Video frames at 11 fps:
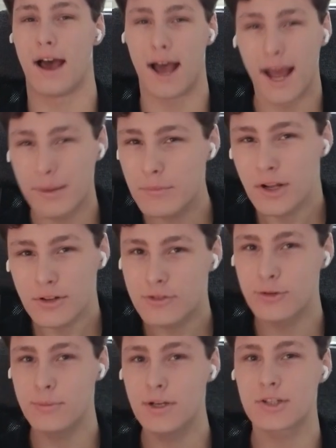I'm not
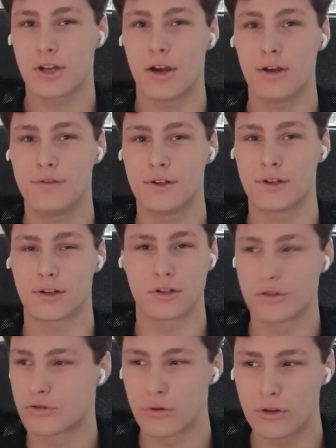too much of a
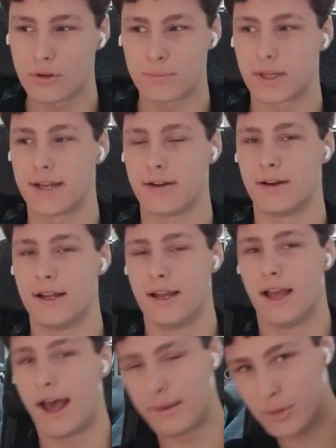controller player.
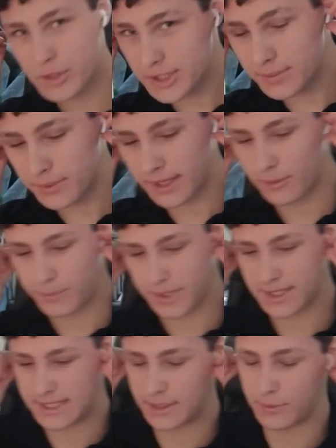I mostly play on
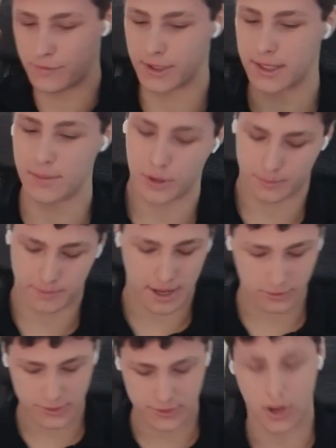PC with a keyboard and
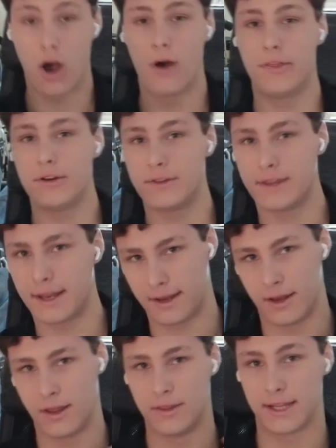mouse, other than
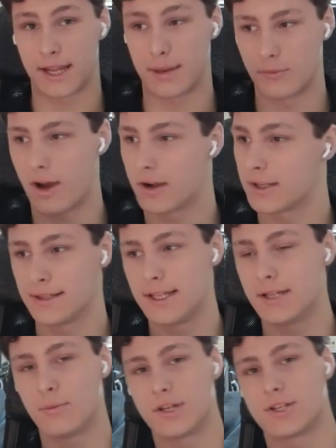the game Rocket
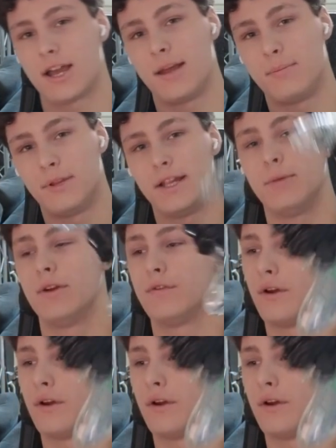League, which I play with